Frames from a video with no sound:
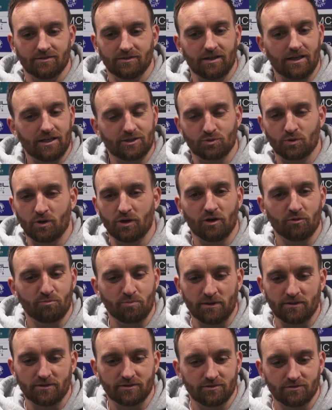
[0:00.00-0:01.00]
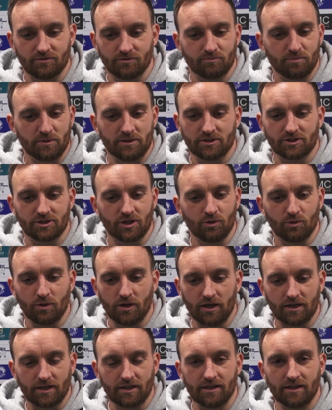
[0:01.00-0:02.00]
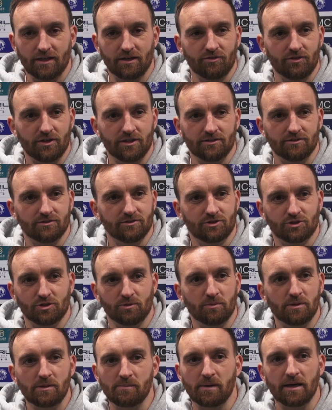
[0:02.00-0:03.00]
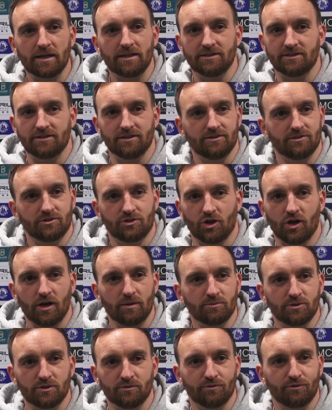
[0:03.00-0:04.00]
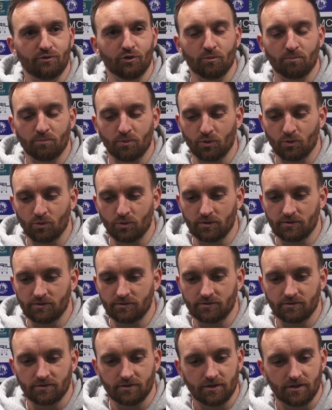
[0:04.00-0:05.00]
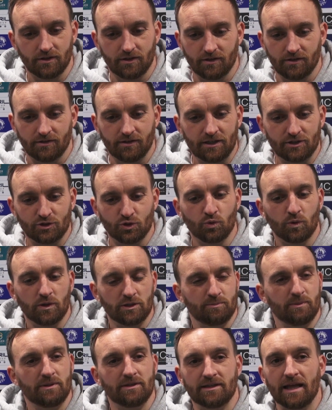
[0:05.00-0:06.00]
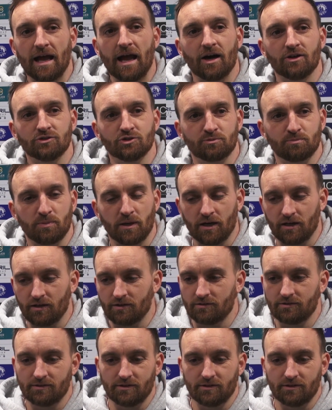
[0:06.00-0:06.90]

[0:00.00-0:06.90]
That's where I've been so lucky. I've had some amazing times in football. And there's always been downs, but